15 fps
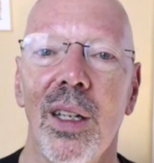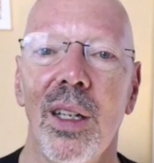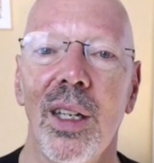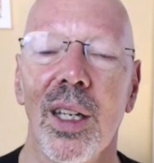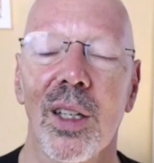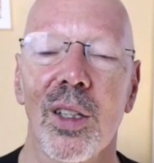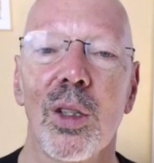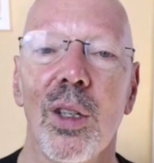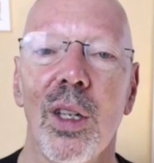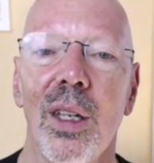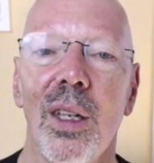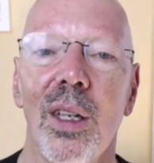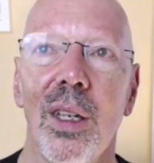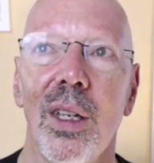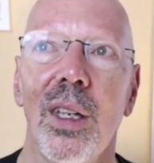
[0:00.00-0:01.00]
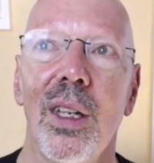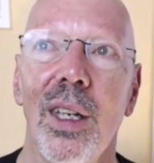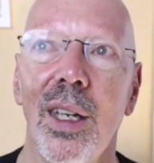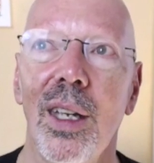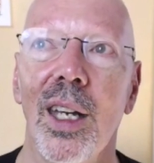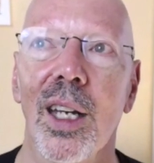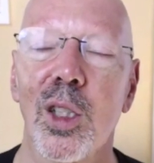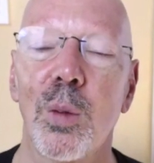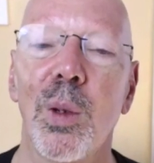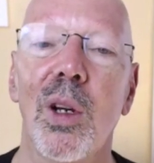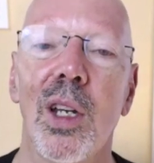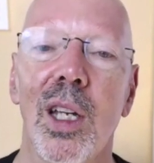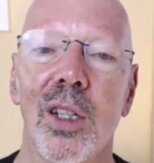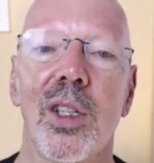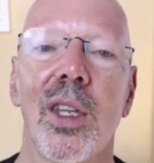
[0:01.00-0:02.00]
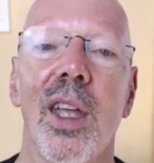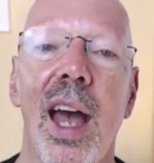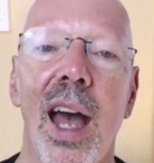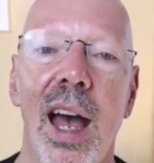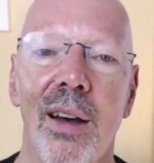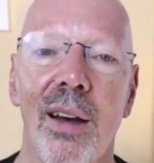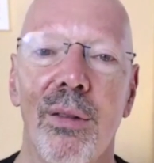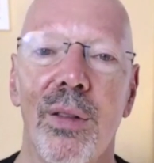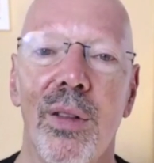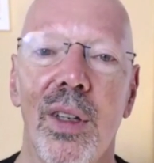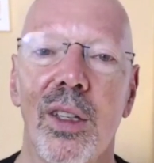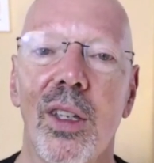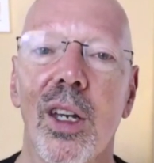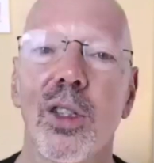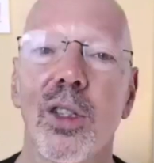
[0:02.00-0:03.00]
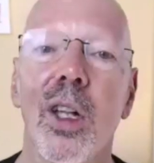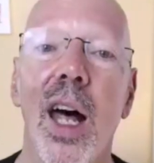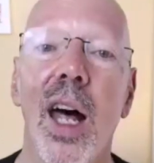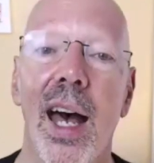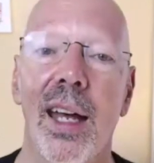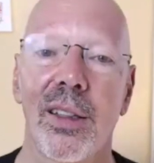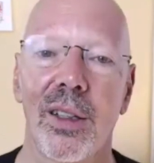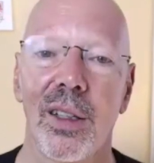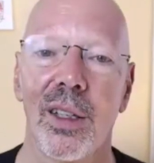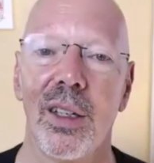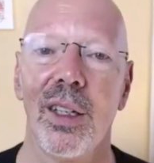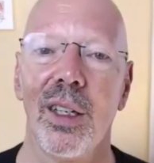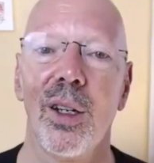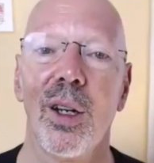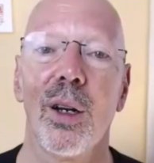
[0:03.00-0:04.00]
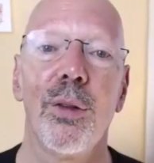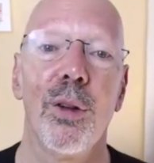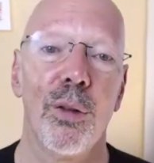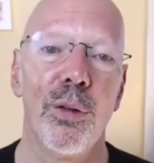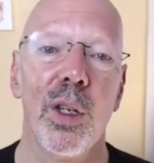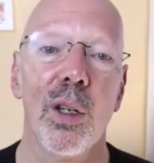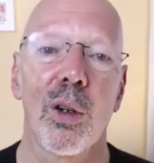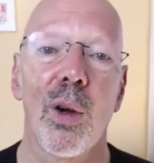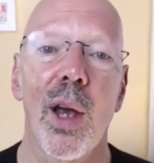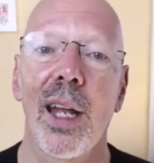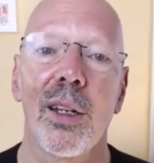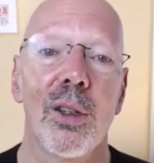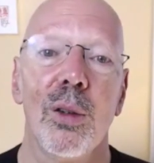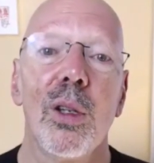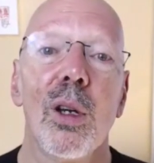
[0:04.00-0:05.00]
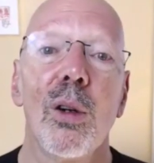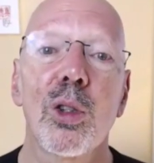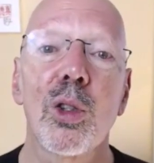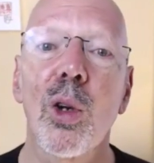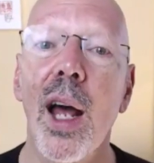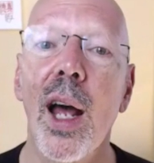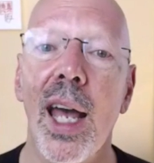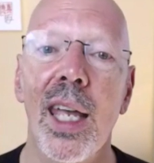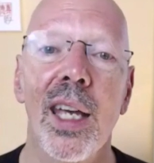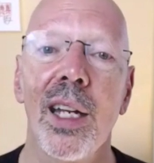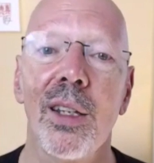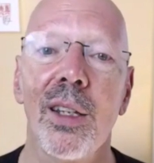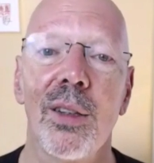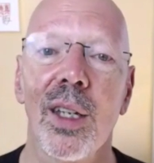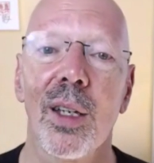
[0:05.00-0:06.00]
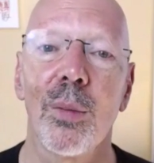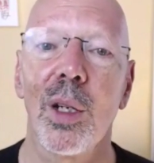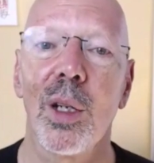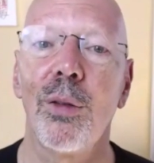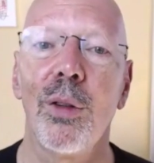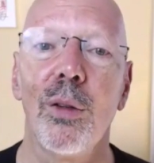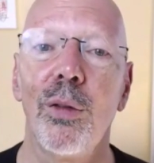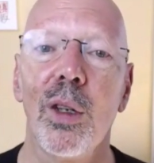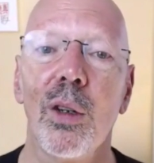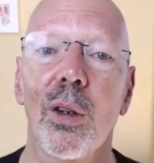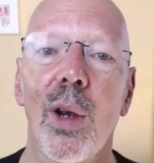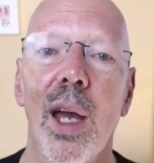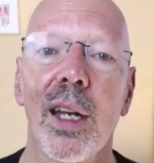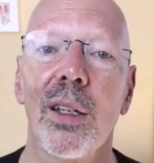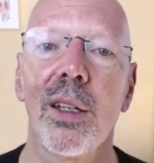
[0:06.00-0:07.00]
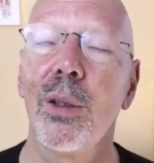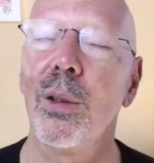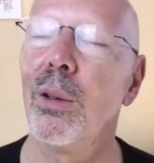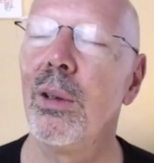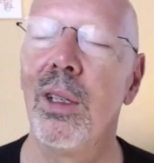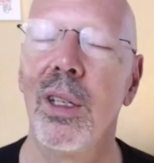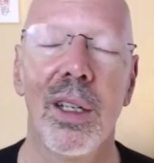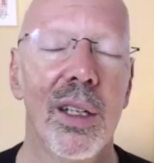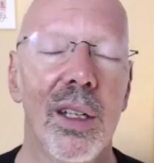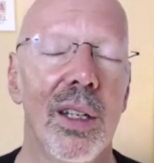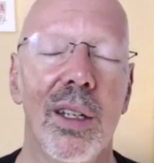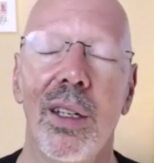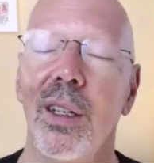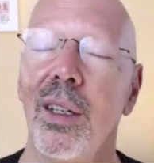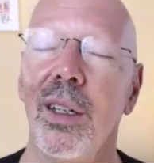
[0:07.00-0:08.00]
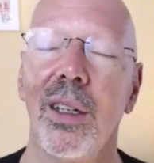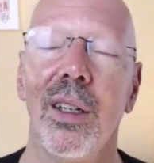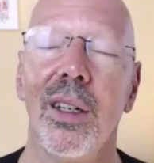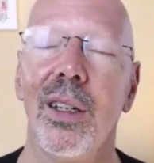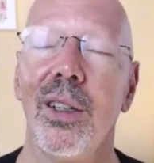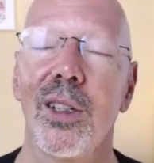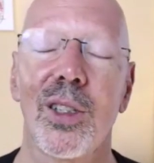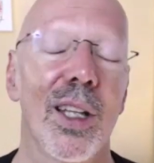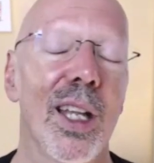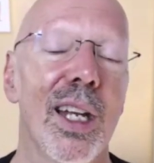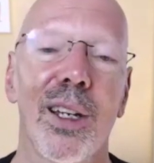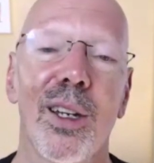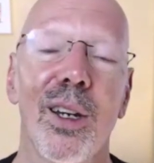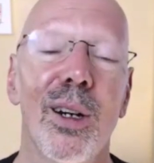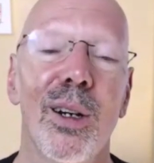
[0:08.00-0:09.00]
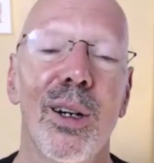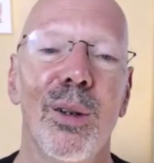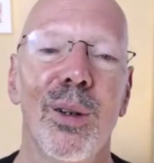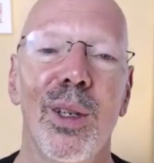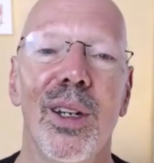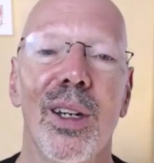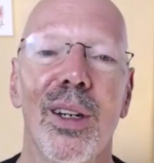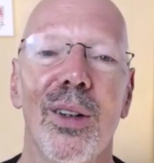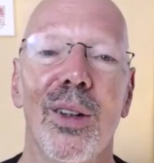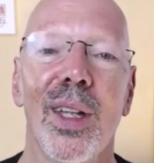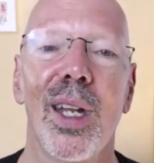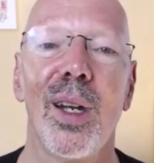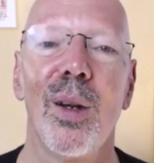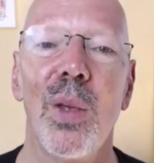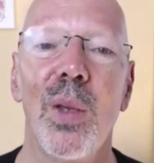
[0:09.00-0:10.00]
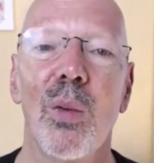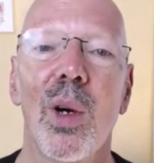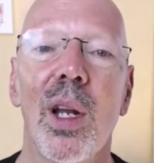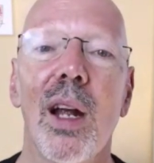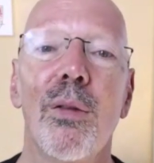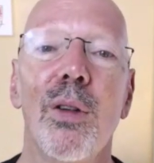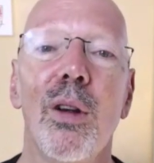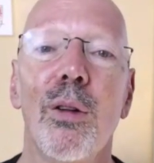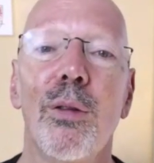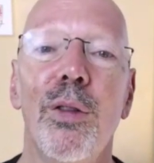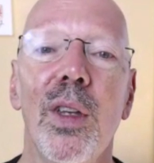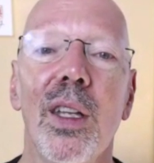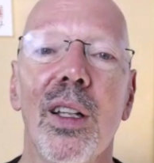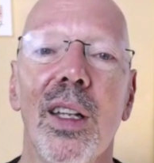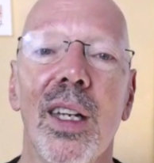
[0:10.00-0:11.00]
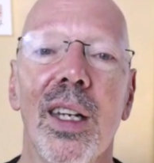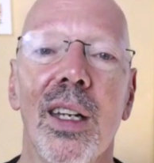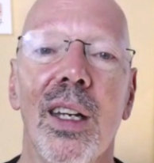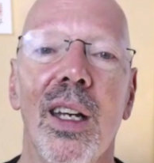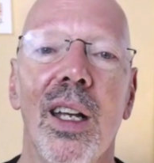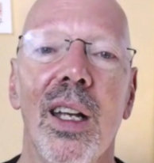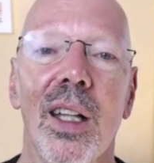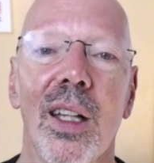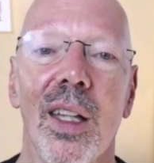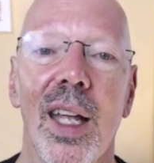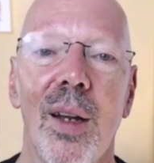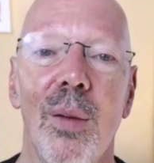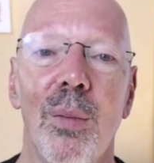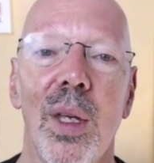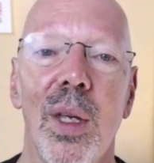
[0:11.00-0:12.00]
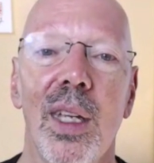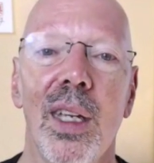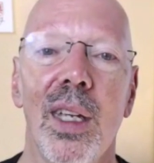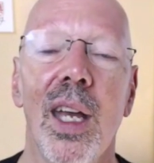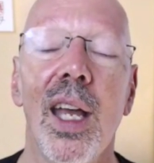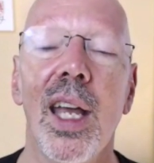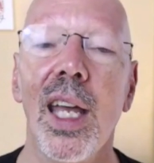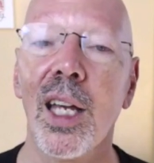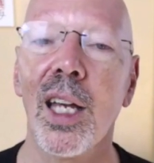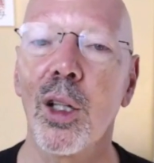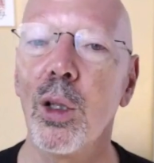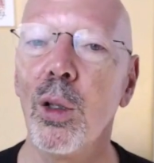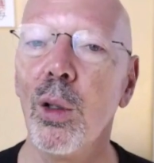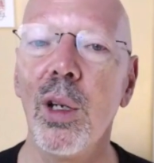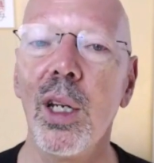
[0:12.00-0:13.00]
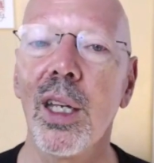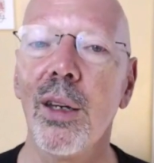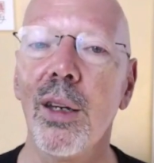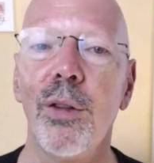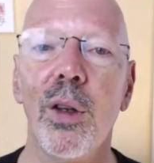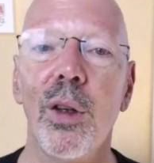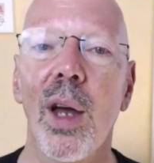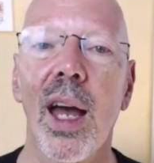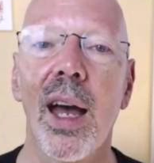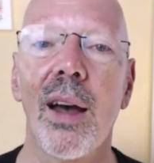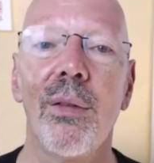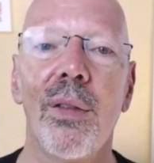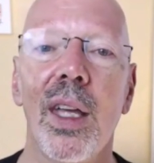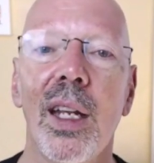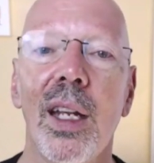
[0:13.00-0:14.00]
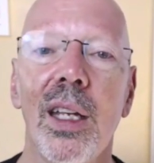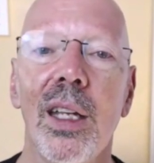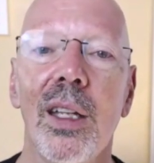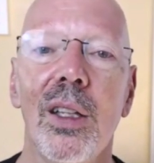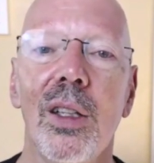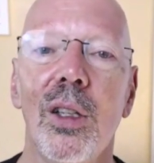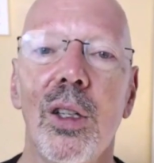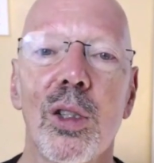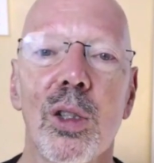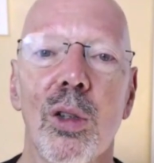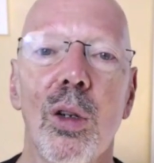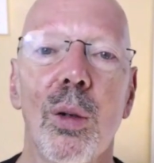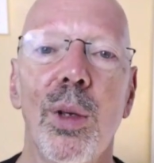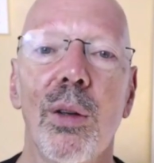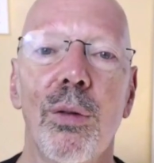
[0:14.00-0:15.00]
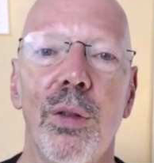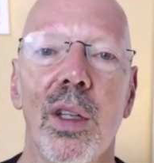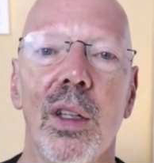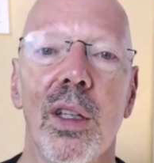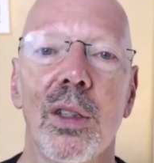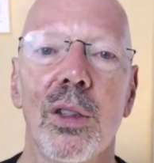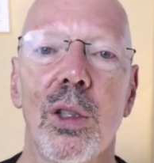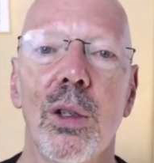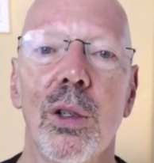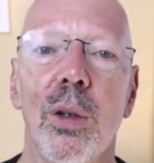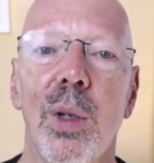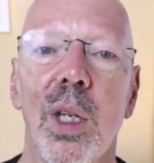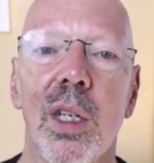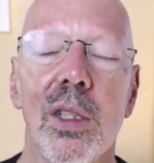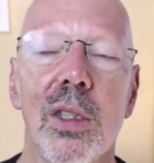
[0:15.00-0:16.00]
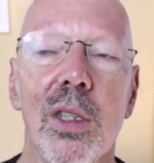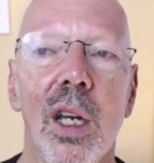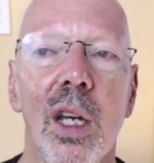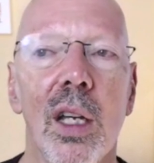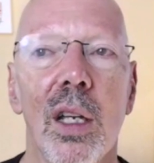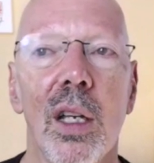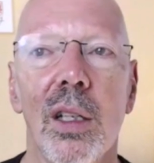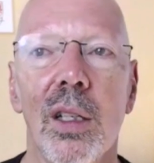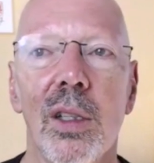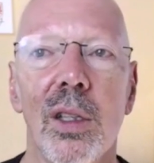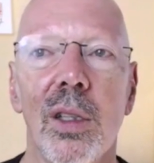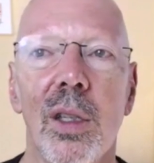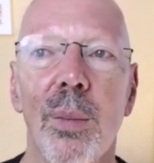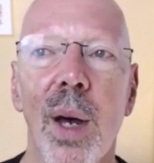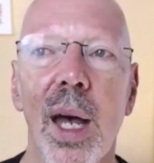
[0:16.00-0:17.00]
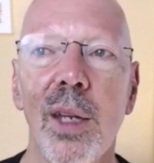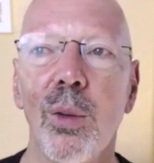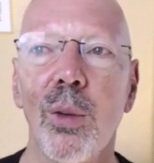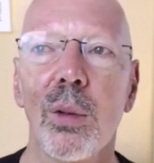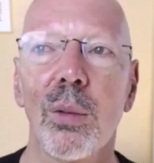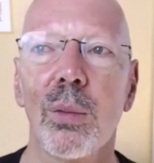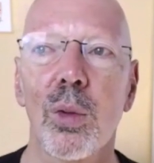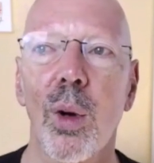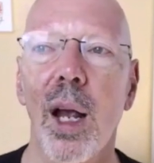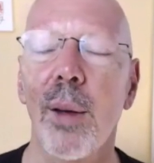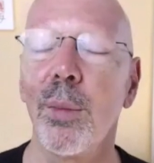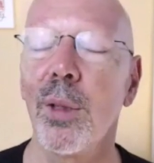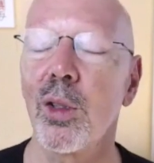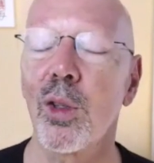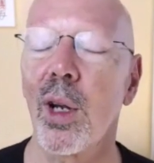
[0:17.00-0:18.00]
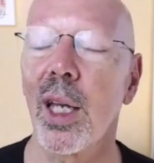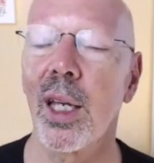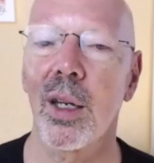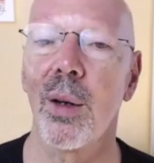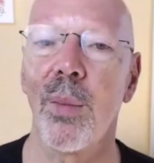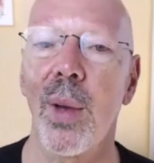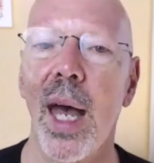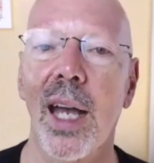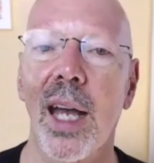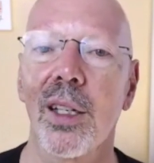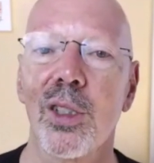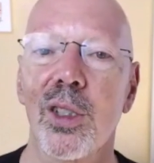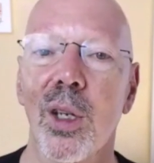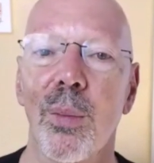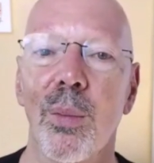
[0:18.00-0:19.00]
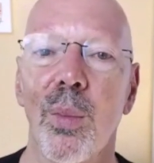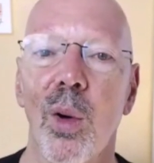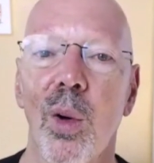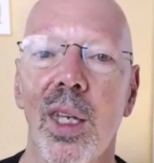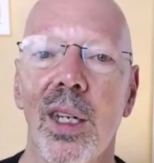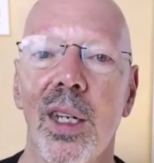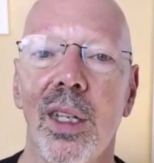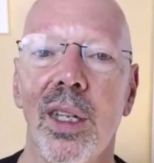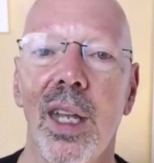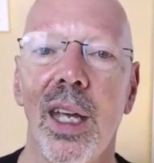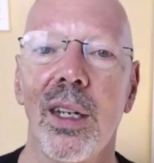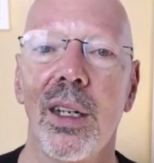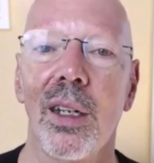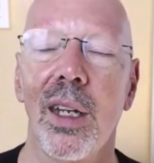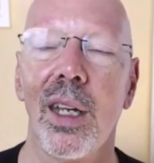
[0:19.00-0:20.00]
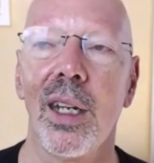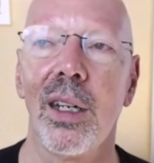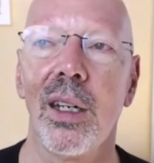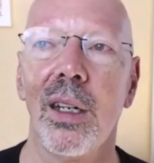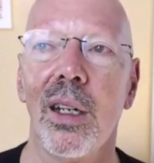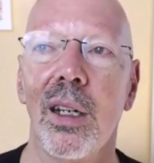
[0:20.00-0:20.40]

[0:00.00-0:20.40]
ex- experience to have. It does a lot. You know, if you feel gratitude, don't try anything, but if you feel gratitude, just let it go, you know, let it be. Whatever you're feeling, let it be, including if you have any disturbing feelings too, because the mind will probably try and come back at some point and, and, and,